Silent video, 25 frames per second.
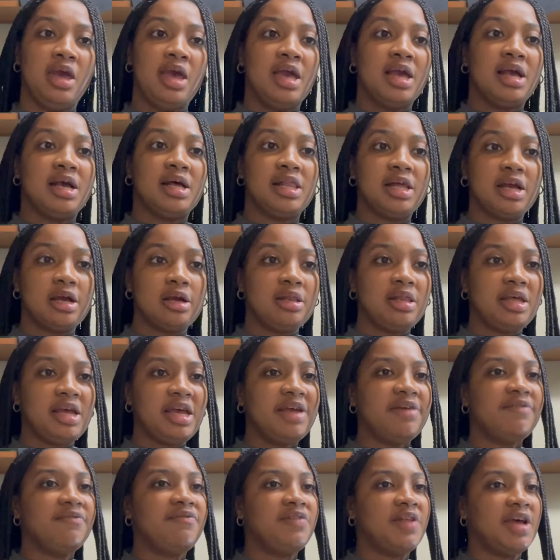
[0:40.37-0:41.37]
Clearly,
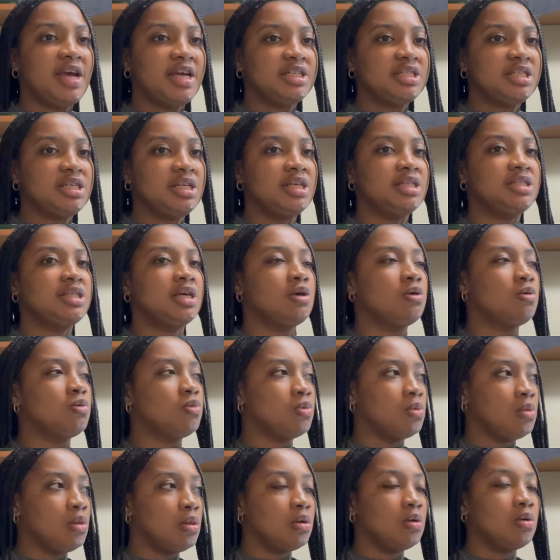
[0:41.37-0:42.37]
inflation is a
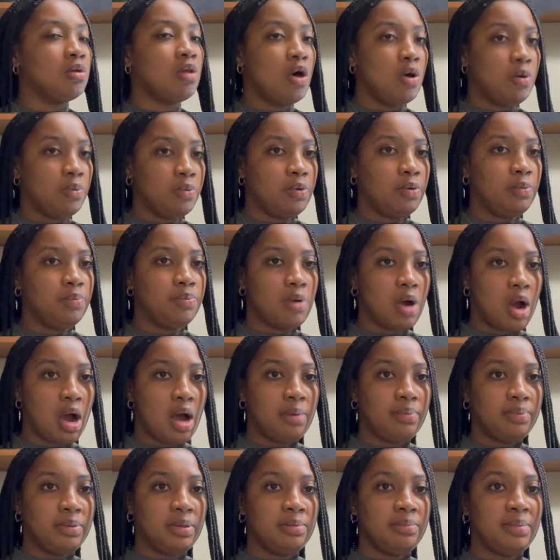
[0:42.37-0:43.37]
global
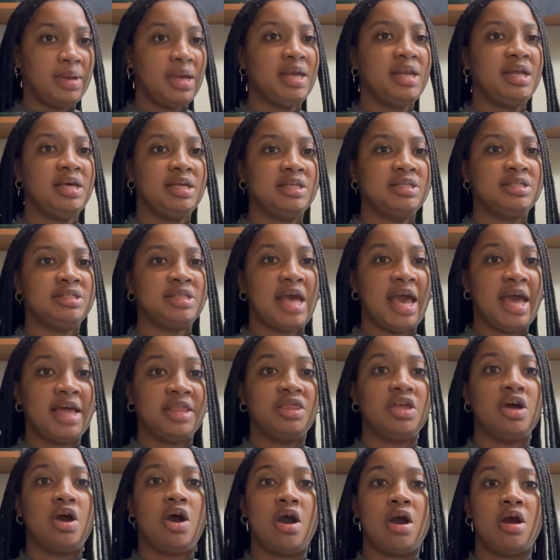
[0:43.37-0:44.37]
problem, and it is
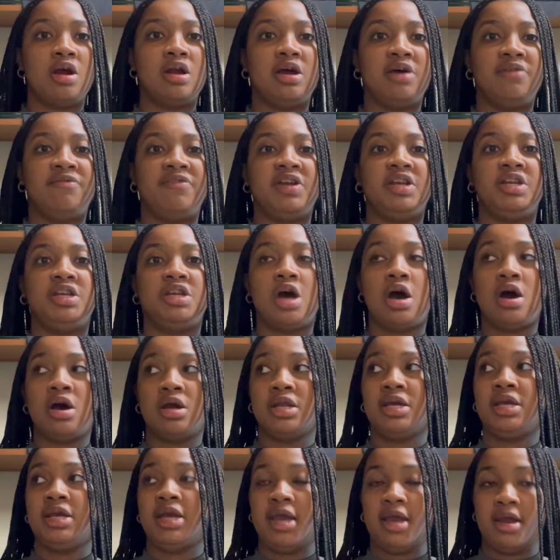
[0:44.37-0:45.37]
at the heart of a
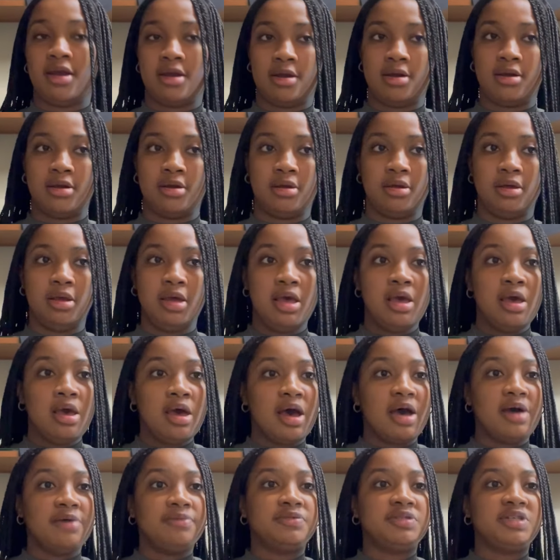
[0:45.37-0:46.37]
dawning era
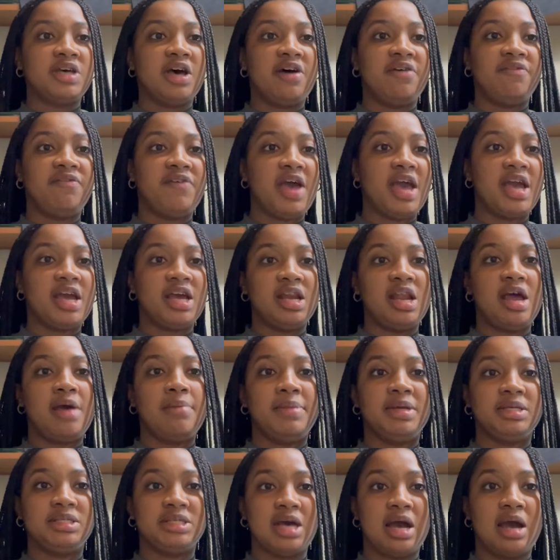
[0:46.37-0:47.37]
of tough
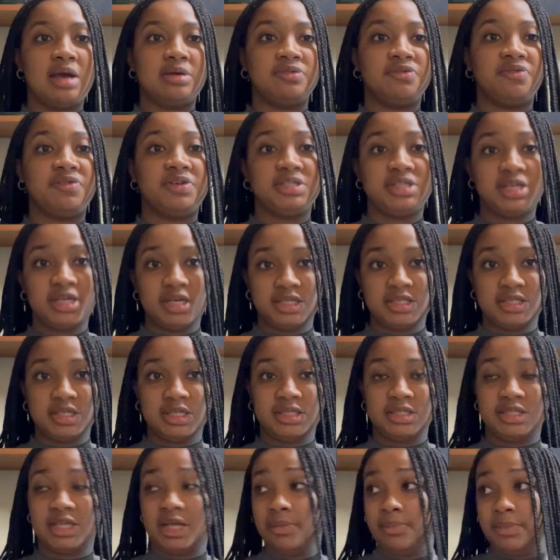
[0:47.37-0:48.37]
economic times for
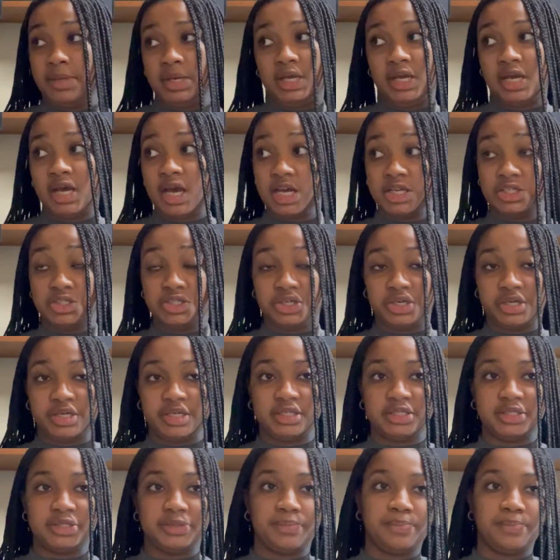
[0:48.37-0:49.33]
citizens in many countries.